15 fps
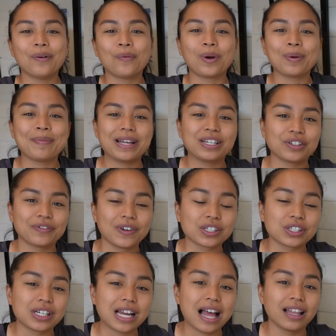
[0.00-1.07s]
One major
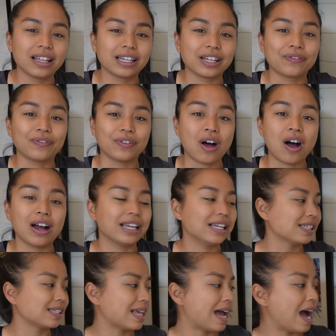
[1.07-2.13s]
functionality flaw
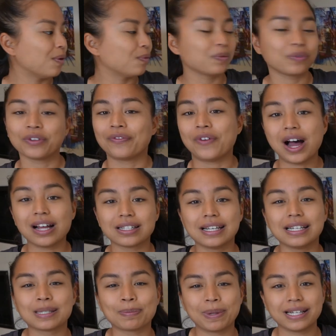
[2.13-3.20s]
is that the faucet
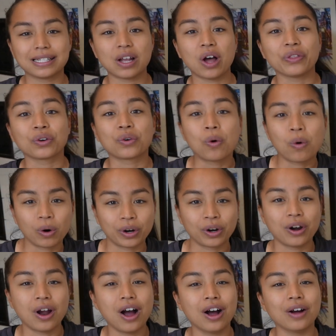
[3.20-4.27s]
is placed on the
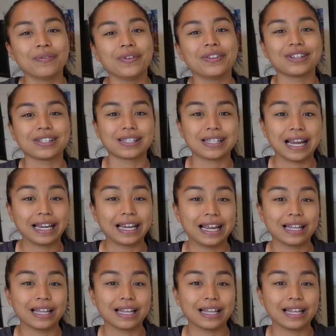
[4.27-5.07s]
corner of the sink.